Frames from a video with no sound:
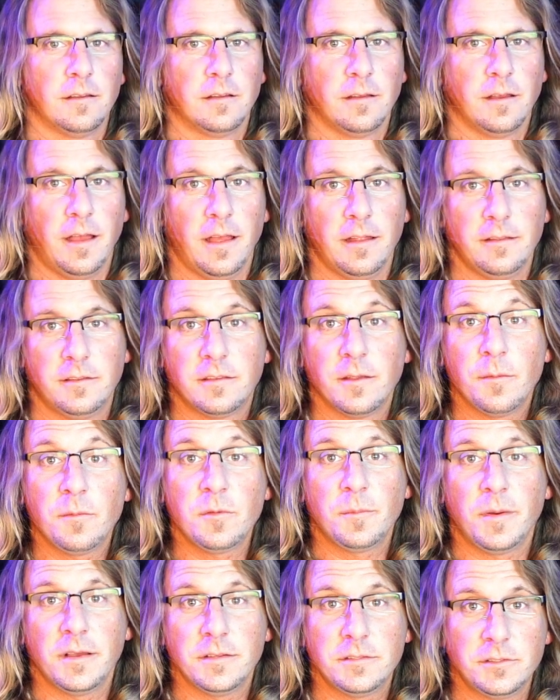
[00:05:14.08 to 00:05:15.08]
Had some
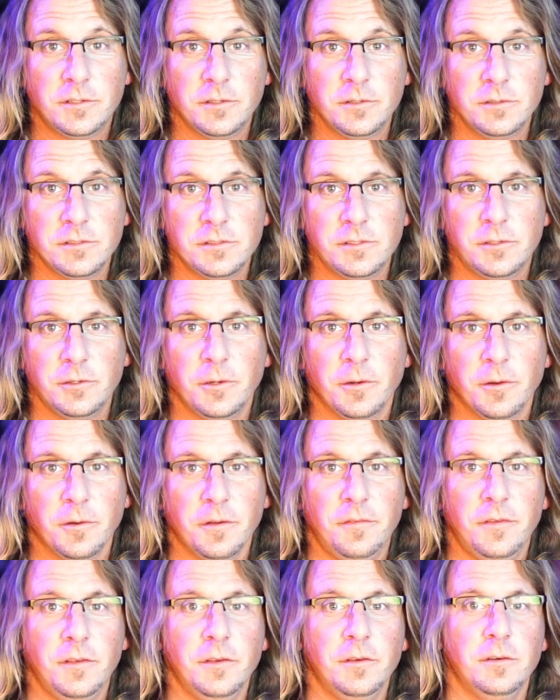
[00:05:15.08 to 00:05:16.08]
of my students do a
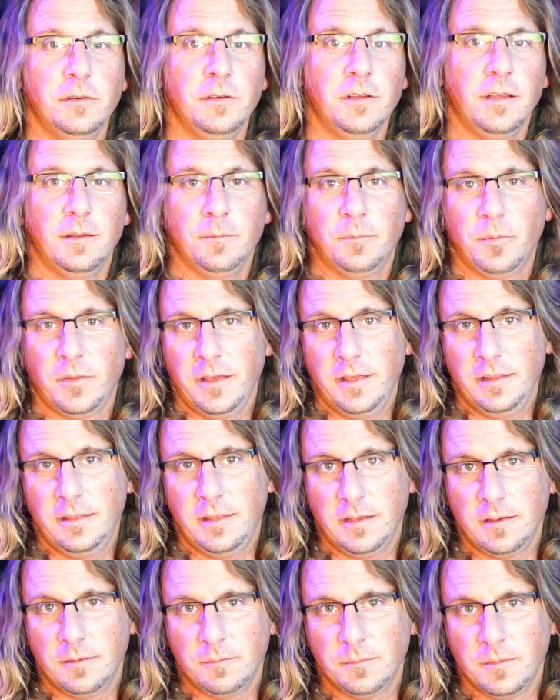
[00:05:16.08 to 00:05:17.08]
review and played
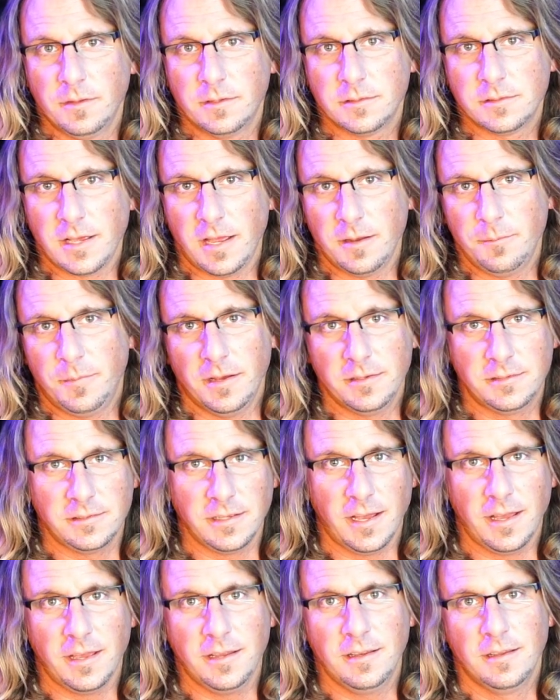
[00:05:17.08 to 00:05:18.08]
them side by
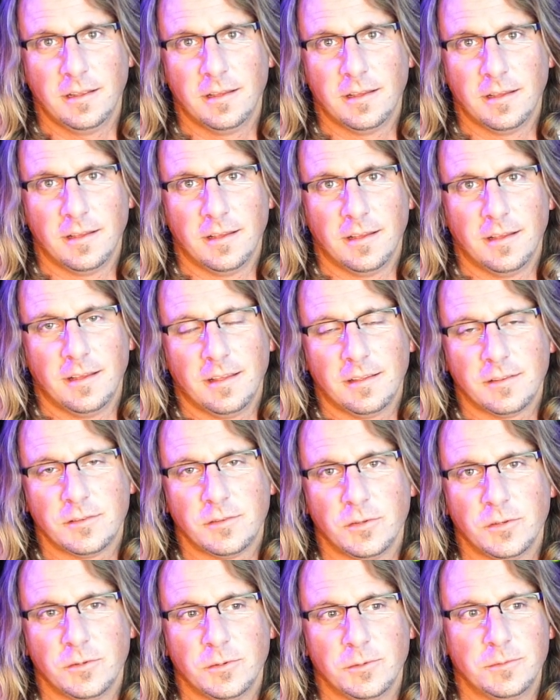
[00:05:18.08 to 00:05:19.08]
side.
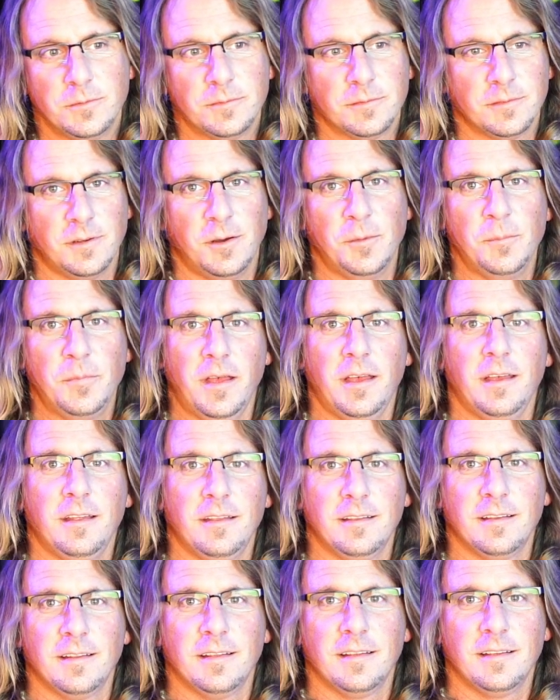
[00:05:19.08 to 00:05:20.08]
So hope that
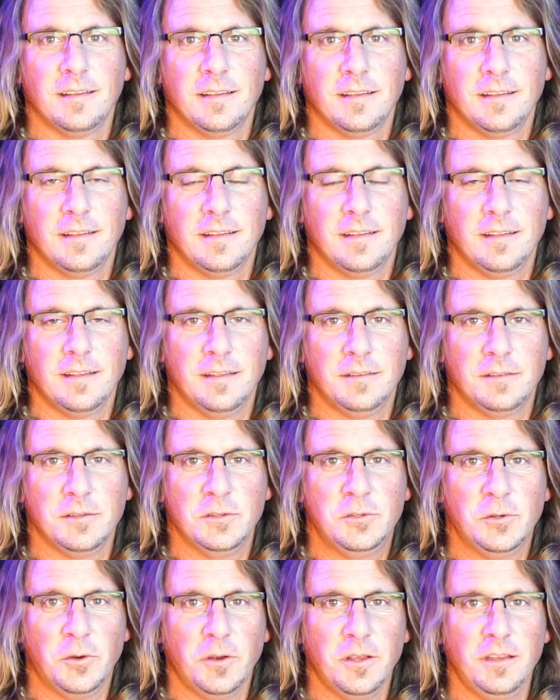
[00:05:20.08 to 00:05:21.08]
is
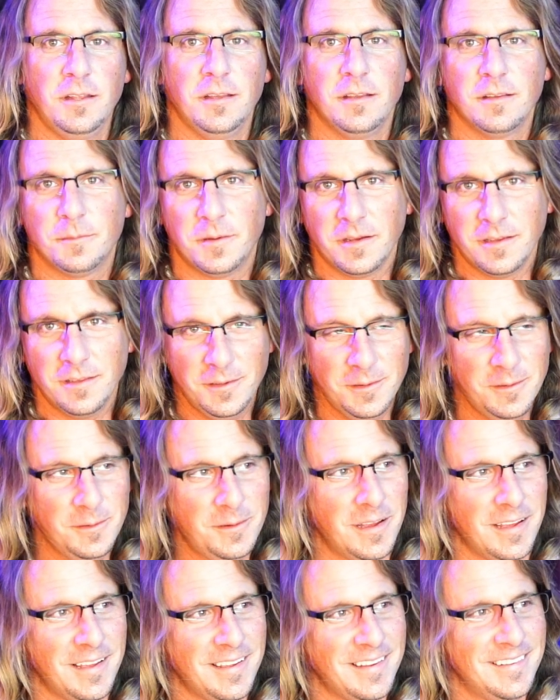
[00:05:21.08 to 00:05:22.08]
enjoyed by
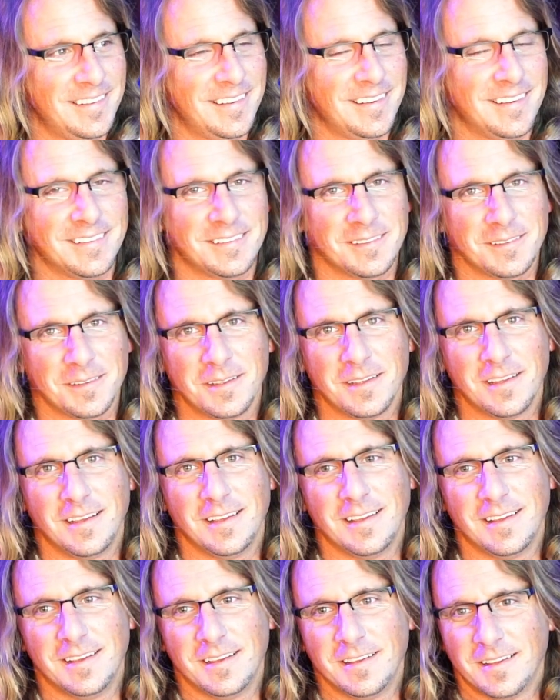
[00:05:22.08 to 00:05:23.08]
you, and it's
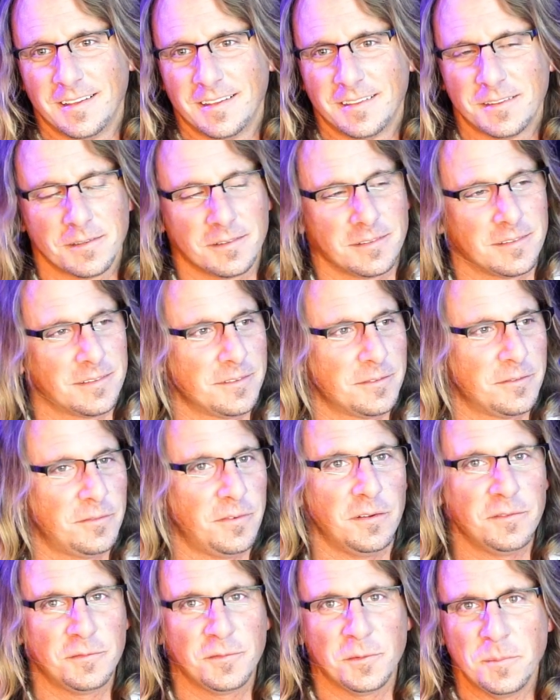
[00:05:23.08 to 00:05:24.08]

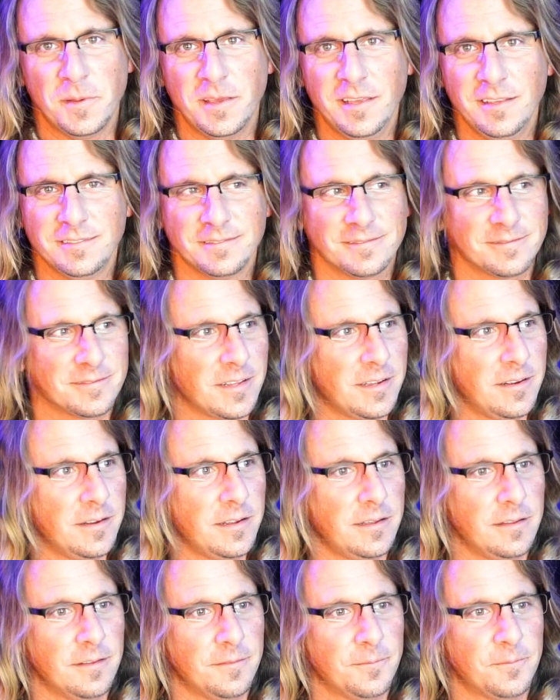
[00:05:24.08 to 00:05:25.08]
fun for me. All right.